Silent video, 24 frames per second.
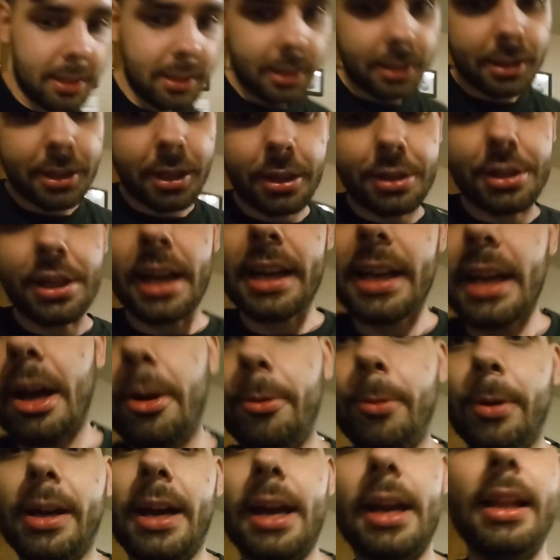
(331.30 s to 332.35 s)
check out
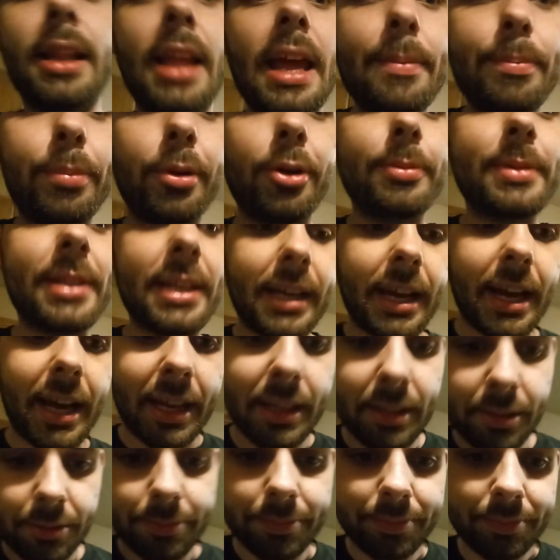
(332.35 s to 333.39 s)
what kind of light bulbs I
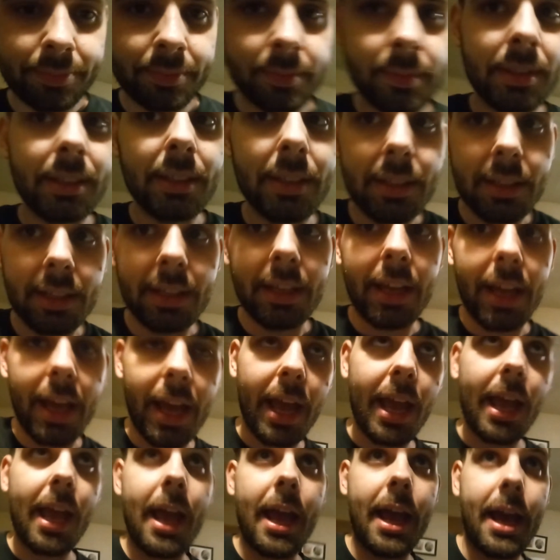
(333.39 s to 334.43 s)
got.
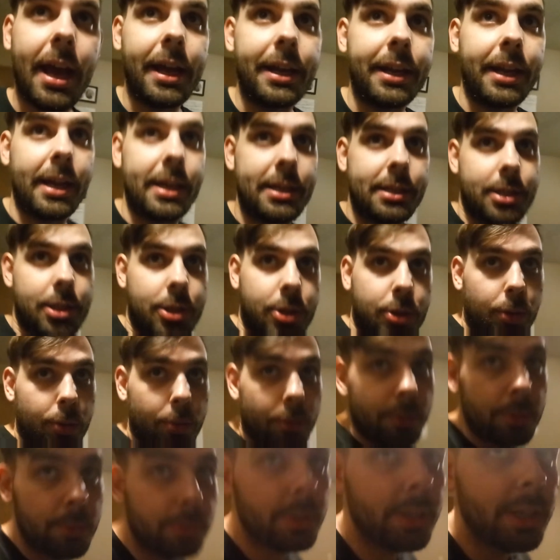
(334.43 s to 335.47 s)
And as
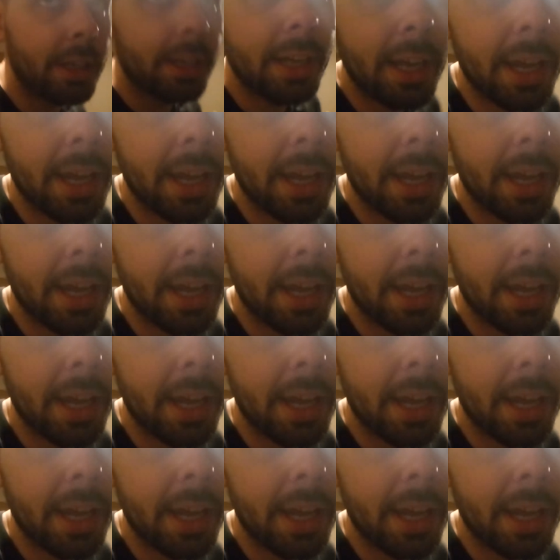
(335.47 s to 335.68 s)
soon